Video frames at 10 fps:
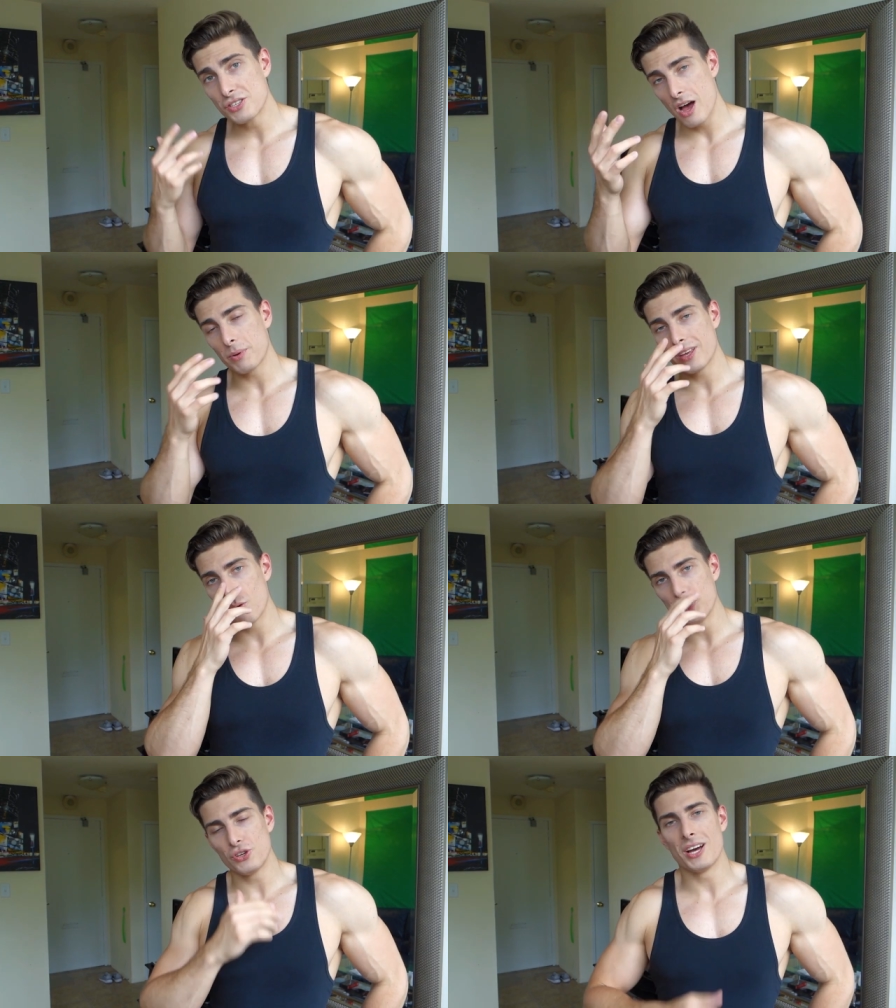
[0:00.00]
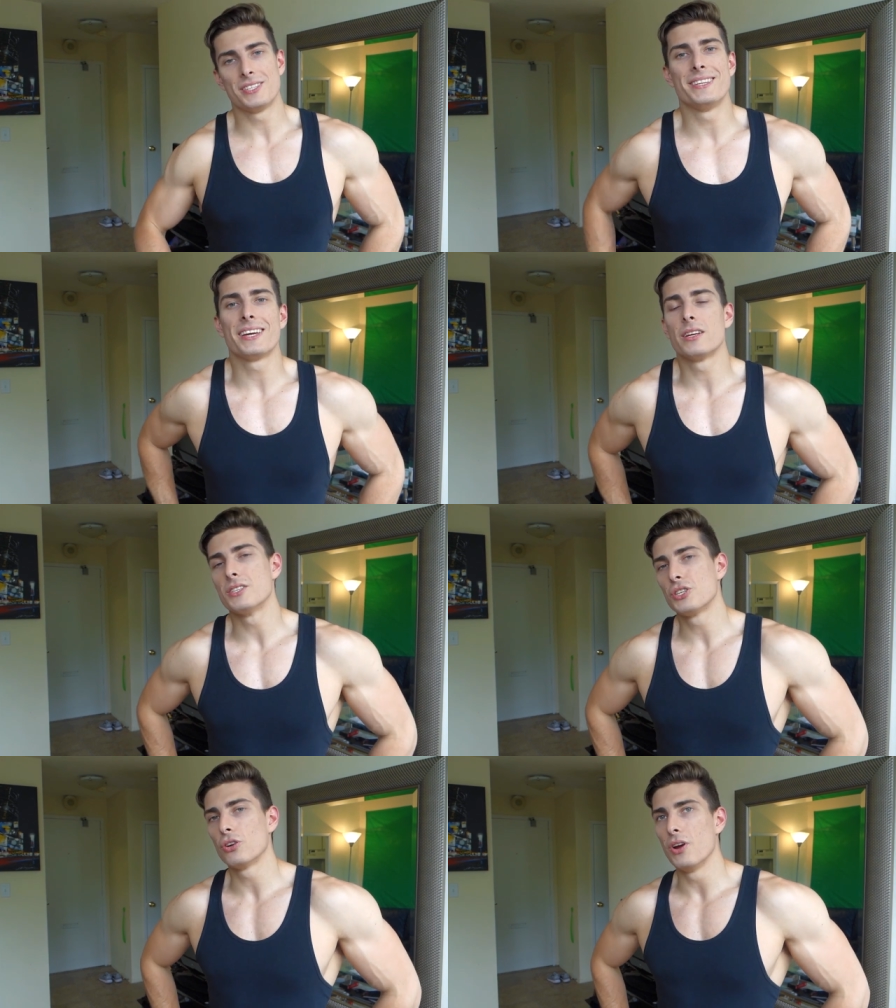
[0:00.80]
topic that I want you guys to take into
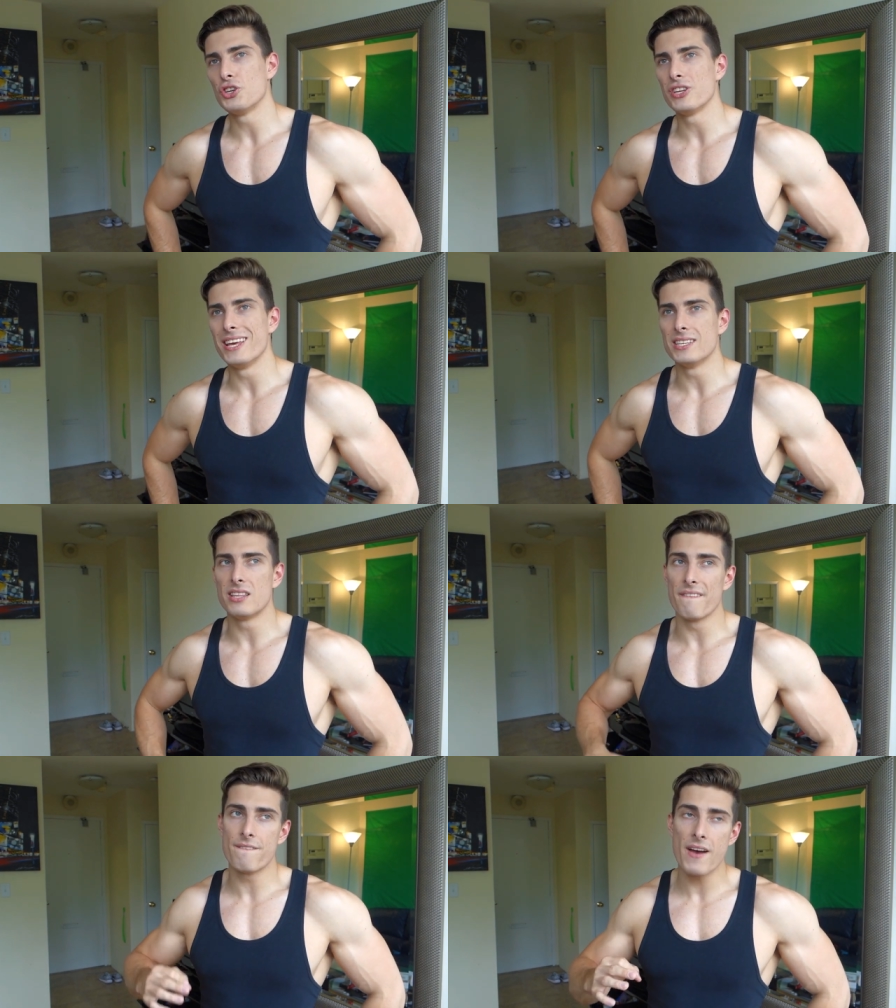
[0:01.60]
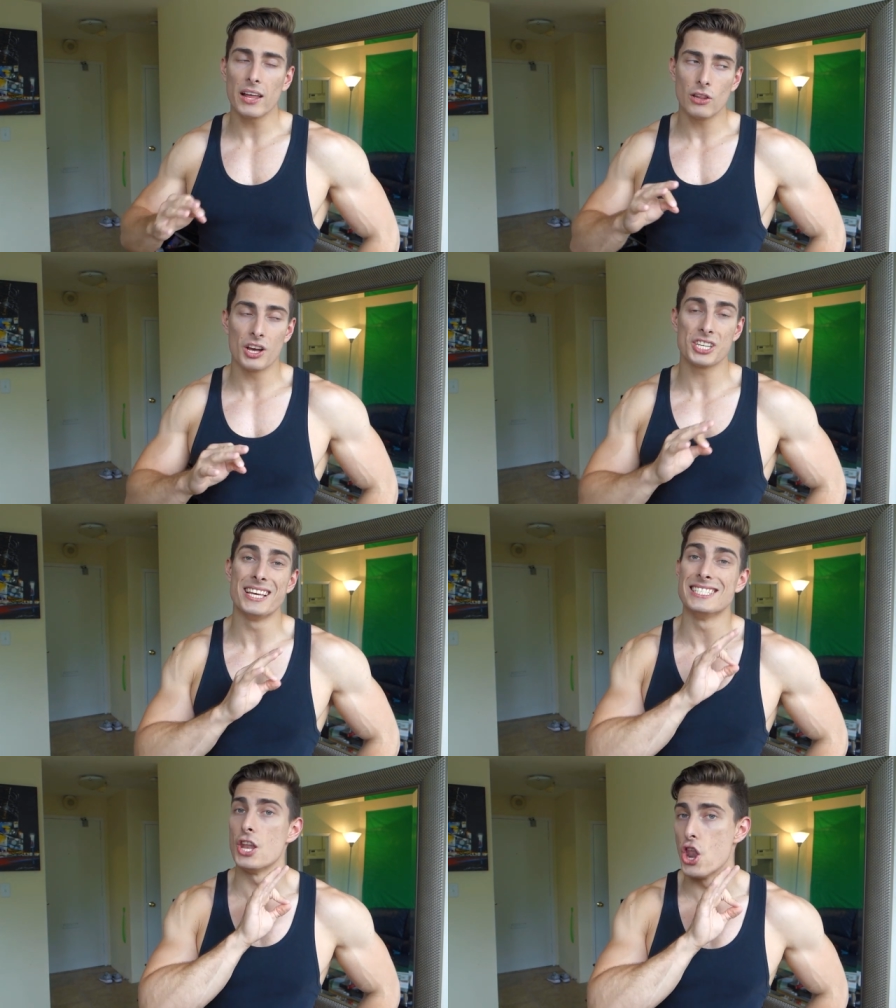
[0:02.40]
consideration is that fat loss
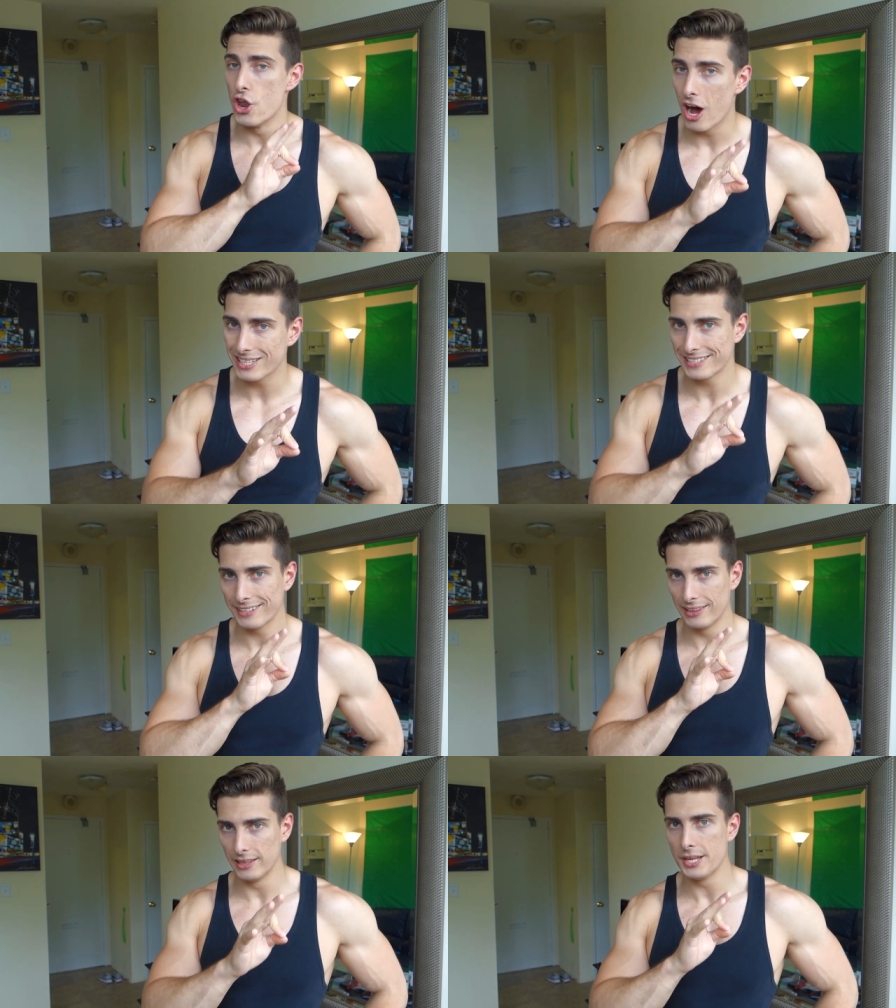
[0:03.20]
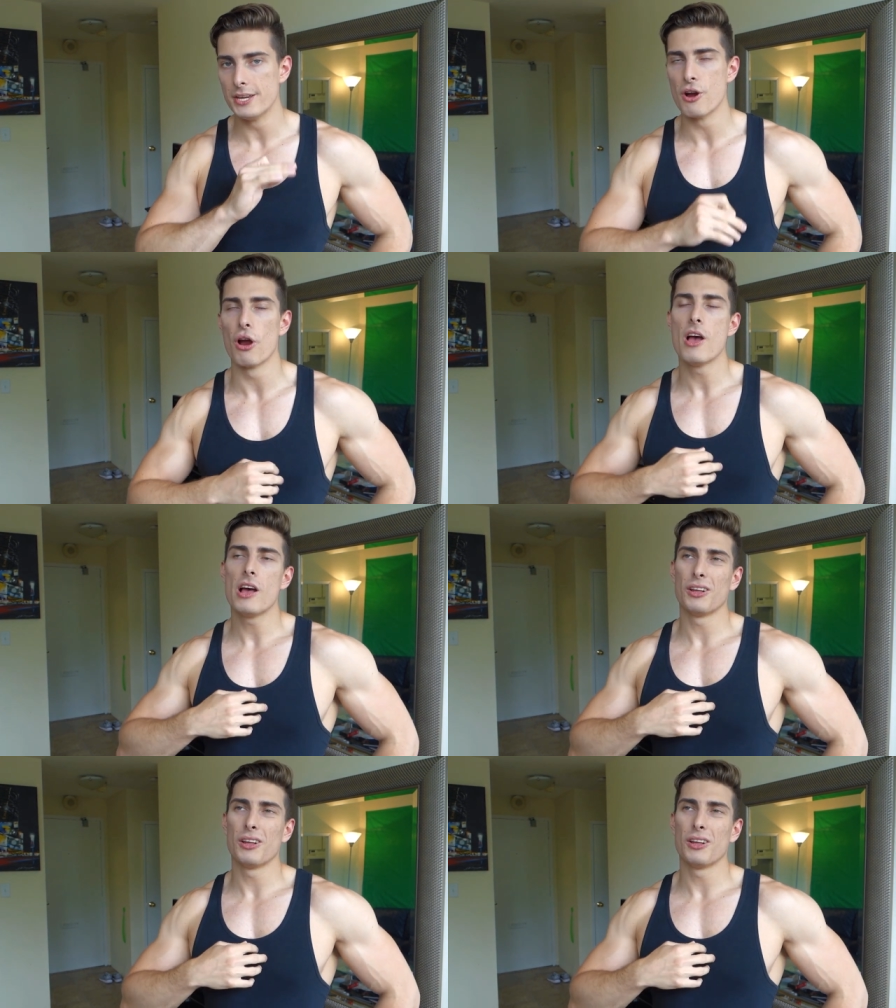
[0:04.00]
is not linear.